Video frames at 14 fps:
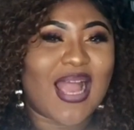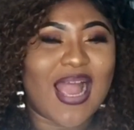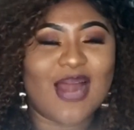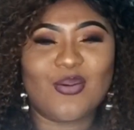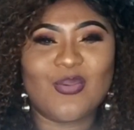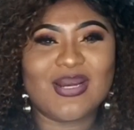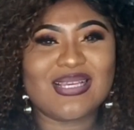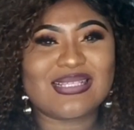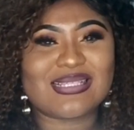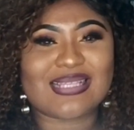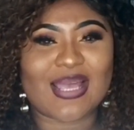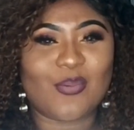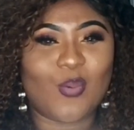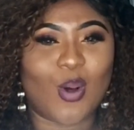I don't want to
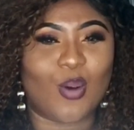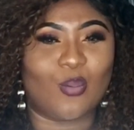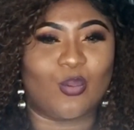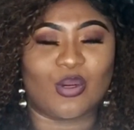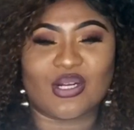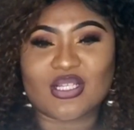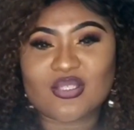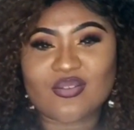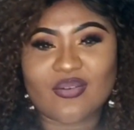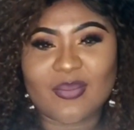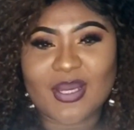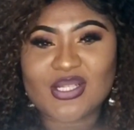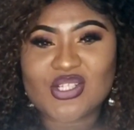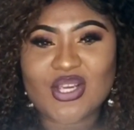say what works for
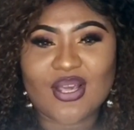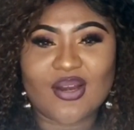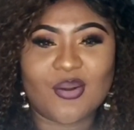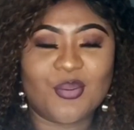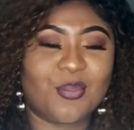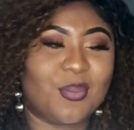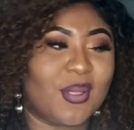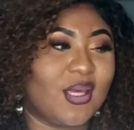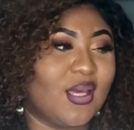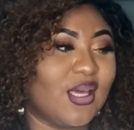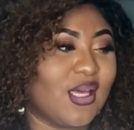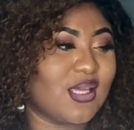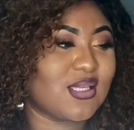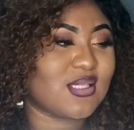my channel,
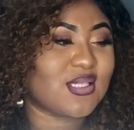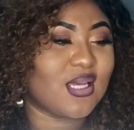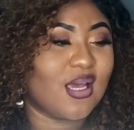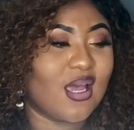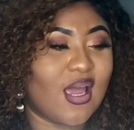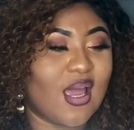because